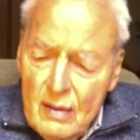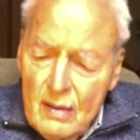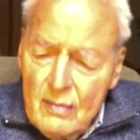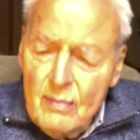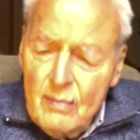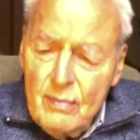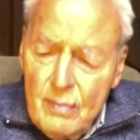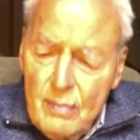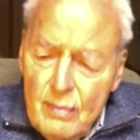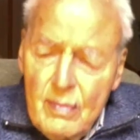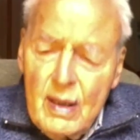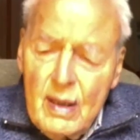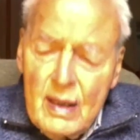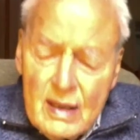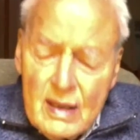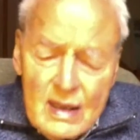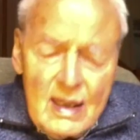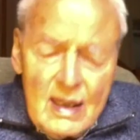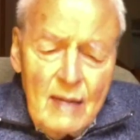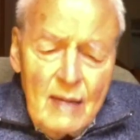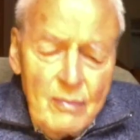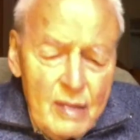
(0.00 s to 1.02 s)
made
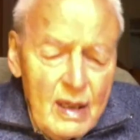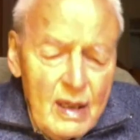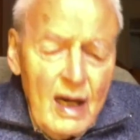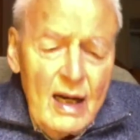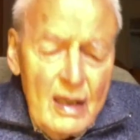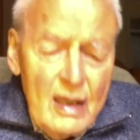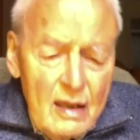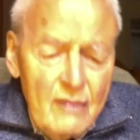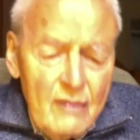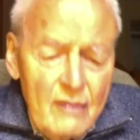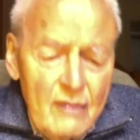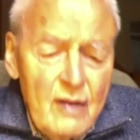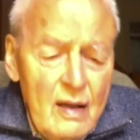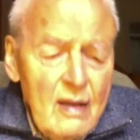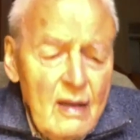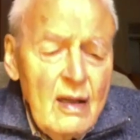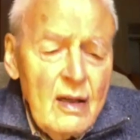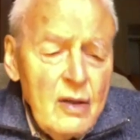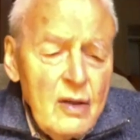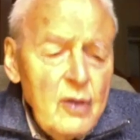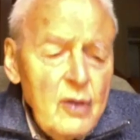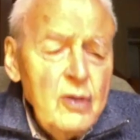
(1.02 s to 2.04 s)
some kind of
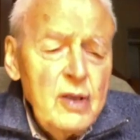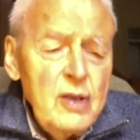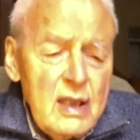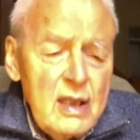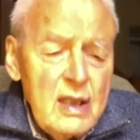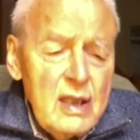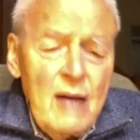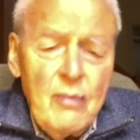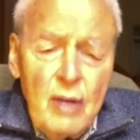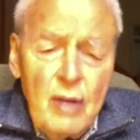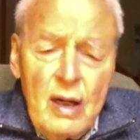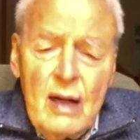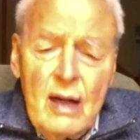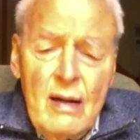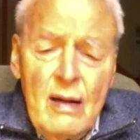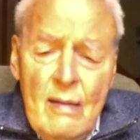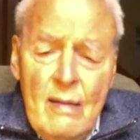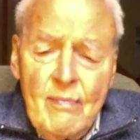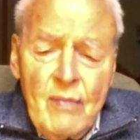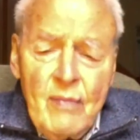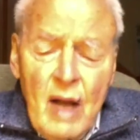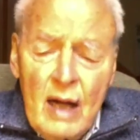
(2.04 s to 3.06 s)
good summary,
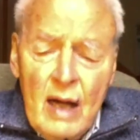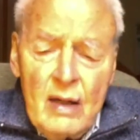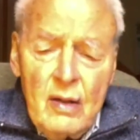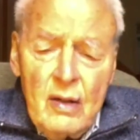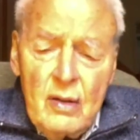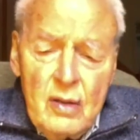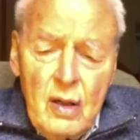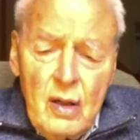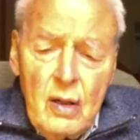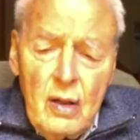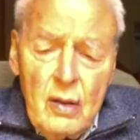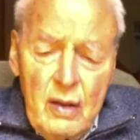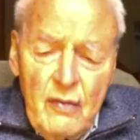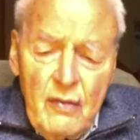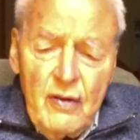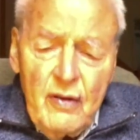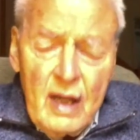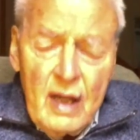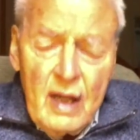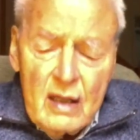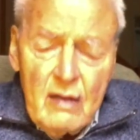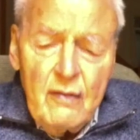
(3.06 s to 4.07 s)
I don't know if
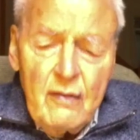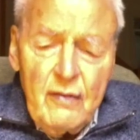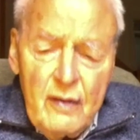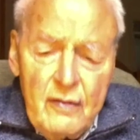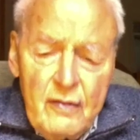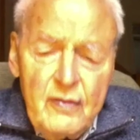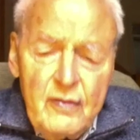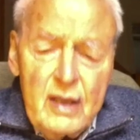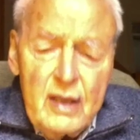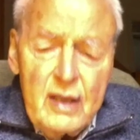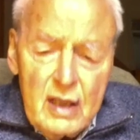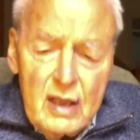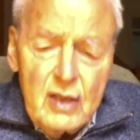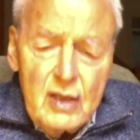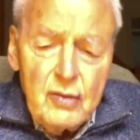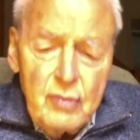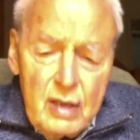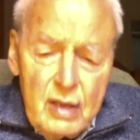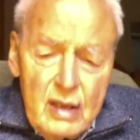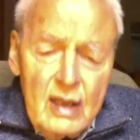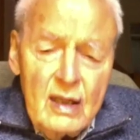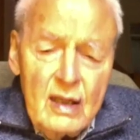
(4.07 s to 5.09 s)
another 50 years
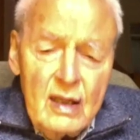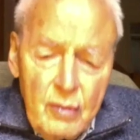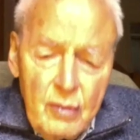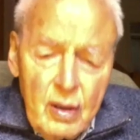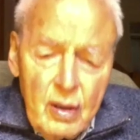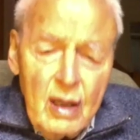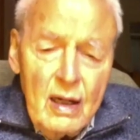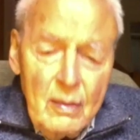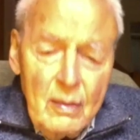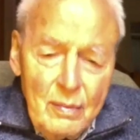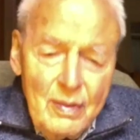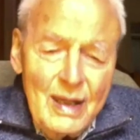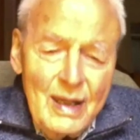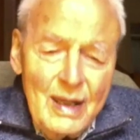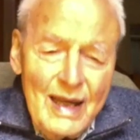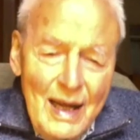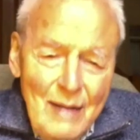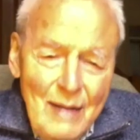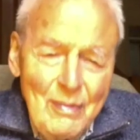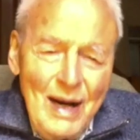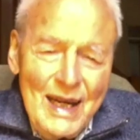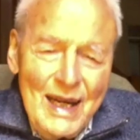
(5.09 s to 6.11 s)
reading will help me
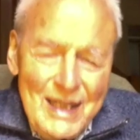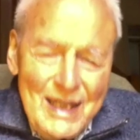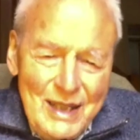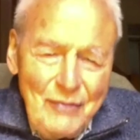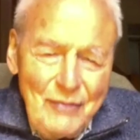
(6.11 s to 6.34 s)
get much